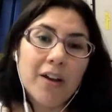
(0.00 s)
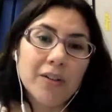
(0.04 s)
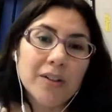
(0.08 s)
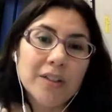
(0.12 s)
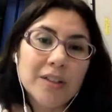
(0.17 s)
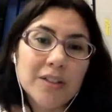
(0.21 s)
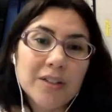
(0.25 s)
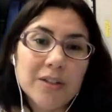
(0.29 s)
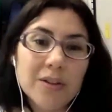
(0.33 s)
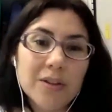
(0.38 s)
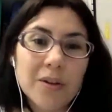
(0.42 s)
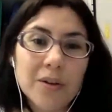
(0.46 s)
And
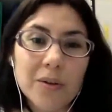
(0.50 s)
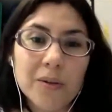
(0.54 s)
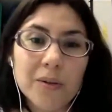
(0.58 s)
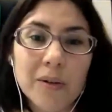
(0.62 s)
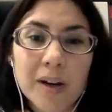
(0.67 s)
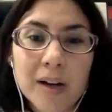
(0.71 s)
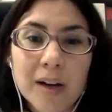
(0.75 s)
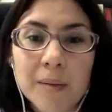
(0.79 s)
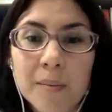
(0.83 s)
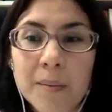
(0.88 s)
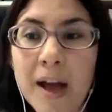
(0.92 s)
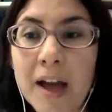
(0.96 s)
so
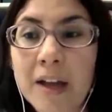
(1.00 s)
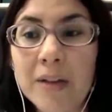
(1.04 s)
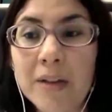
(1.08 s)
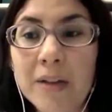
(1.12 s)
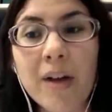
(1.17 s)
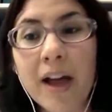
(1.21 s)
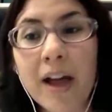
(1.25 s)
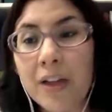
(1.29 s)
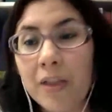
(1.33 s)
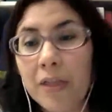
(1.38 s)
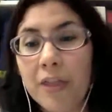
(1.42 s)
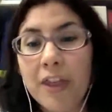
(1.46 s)

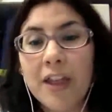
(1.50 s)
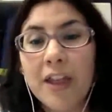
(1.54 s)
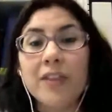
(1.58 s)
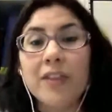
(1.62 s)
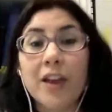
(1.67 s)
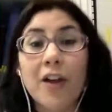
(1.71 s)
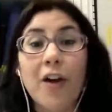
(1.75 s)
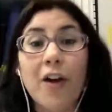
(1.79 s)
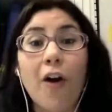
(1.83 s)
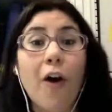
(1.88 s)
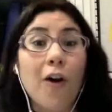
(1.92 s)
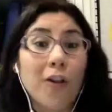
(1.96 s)
I think
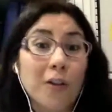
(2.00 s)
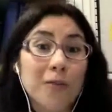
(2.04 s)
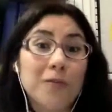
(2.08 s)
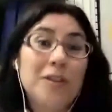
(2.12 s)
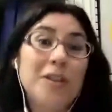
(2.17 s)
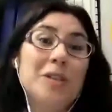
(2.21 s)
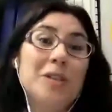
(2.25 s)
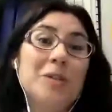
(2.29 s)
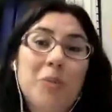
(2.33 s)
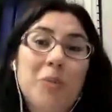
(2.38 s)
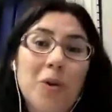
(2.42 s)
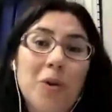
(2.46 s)
that all of
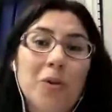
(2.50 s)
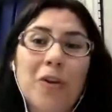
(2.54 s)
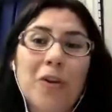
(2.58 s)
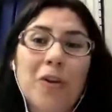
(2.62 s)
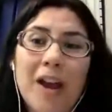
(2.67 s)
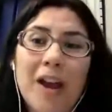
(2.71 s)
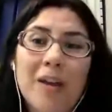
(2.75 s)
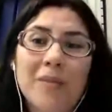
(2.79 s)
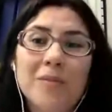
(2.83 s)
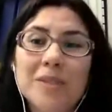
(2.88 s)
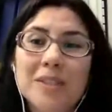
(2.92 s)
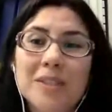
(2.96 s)
these
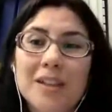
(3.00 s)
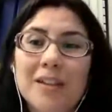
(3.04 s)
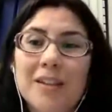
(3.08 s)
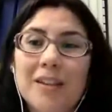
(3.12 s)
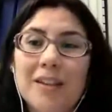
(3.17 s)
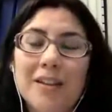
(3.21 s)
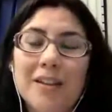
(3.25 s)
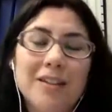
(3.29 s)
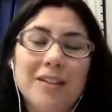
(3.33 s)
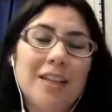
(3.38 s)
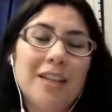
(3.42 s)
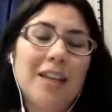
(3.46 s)
programs that
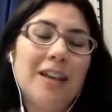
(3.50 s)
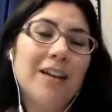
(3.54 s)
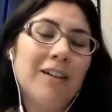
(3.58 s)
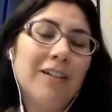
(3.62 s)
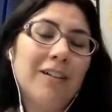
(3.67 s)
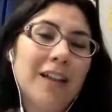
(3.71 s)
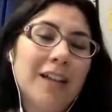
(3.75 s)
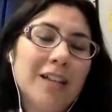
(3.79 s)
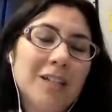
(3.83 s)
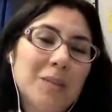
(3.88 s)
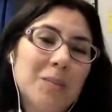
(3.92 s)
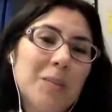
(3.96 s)
the
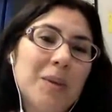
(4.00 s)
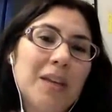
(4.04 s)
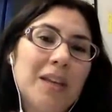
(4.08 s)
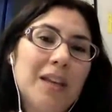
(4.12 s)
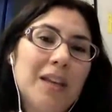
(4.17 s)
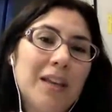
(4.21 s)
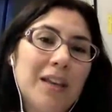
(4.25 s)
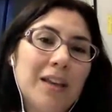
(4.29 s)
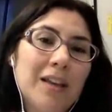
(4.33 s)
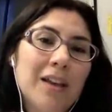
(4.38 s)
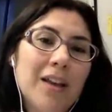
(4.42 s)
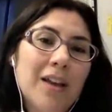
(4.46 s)

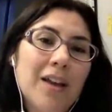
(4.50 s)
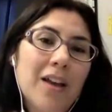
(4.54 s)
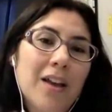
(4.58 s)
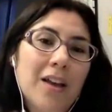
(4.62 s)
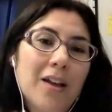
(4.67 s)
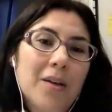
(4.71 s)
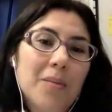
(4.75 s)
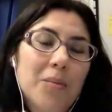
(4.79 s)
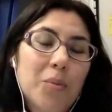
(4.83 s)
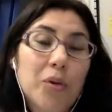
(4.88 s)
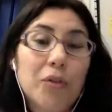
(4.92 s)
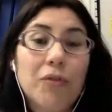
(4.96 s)
DLSP
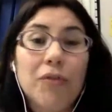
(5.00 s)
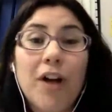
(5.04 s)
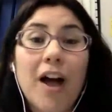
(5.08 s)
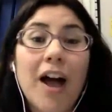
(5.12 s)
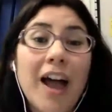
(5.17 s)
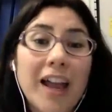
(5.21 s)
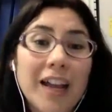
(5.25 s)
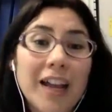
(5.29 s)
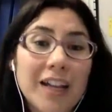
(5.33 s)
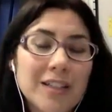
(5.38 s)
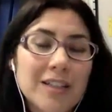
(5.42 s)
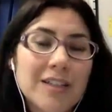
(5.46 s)

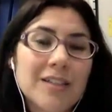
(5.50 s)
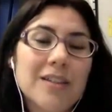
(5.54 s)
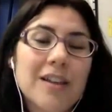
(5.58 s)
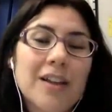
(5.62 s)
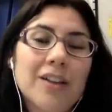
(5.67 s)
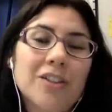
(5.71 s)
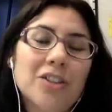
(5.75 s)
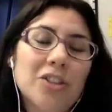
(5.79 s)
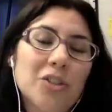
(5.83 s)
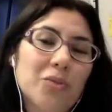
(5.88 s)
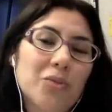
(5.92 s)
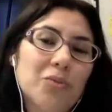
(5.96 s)
provides is
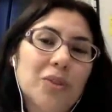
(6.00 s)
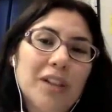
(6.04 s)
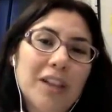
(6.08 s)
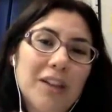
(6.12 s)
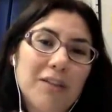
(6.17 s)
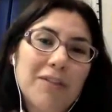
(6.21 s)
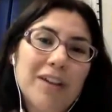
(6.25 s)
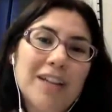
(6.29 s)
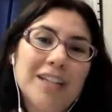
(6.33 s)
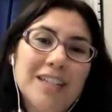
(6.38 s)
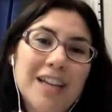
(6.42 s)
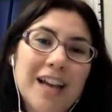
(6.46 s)
actually really
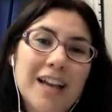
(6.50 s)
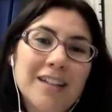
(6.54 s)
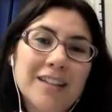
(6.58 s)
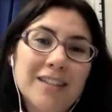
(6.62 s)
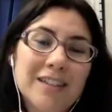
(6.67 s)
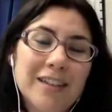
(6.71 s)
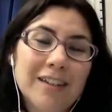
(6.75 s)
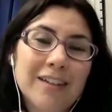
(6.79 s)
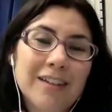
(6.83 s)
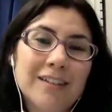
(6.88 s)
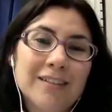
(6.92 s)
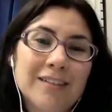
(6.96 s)

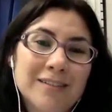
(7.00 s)
fantastic.